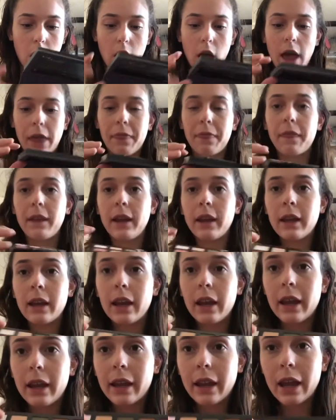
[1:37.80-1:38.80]
I
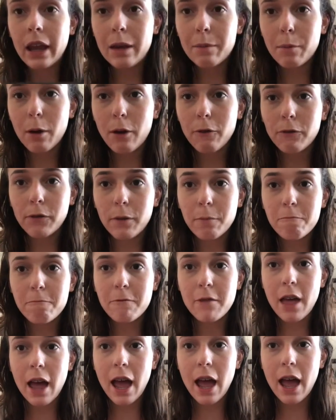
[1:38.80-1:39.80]
think it came off
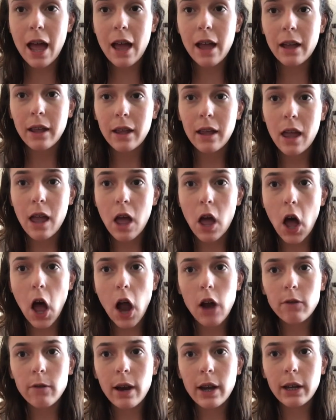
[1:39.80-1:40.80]
from that.
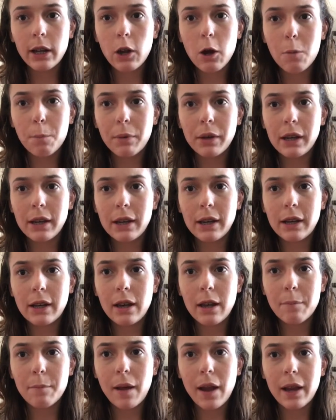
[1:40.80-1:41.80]
Already opening it
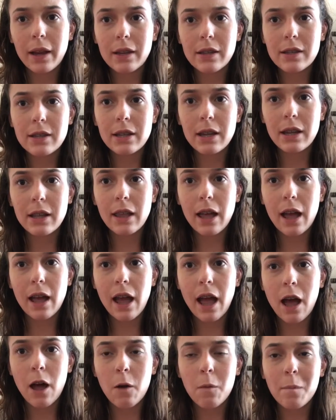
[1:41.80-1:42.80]
up, I can see
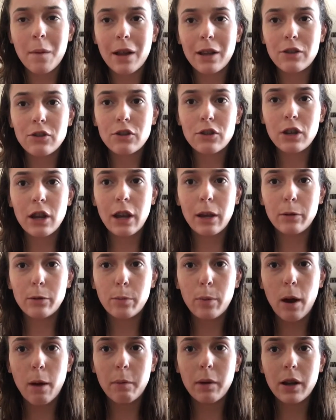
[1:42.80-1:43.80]
that how much it's
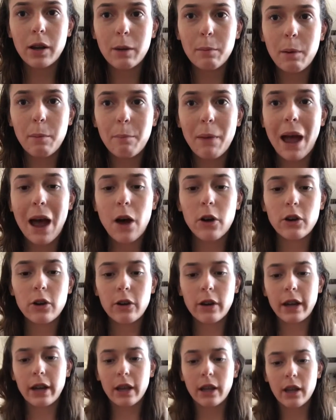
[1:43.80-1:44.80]
probably going to be
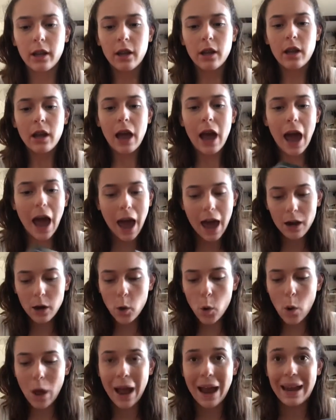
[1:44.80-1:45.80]
powdery. I
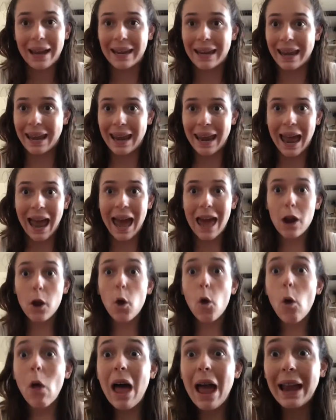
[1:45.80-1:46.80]
don't like it. I
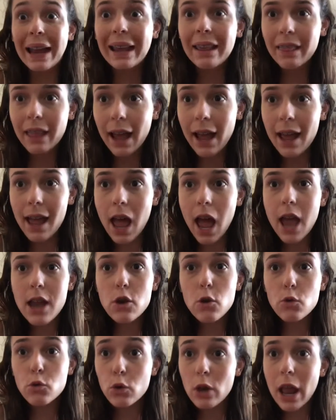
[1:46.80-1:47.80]
don't like that. I
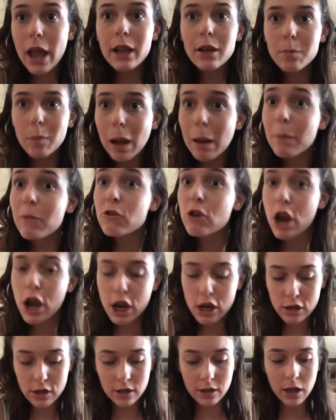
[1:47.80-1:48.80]
don't like my
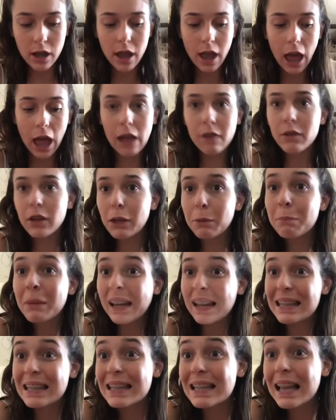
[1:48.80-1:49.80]
shades having
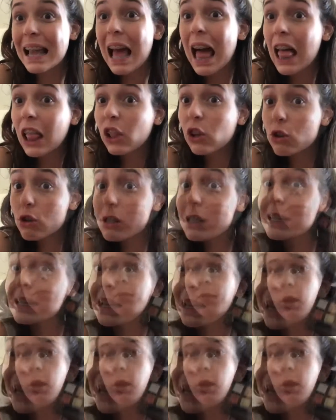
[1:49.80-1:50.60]
mixed colors.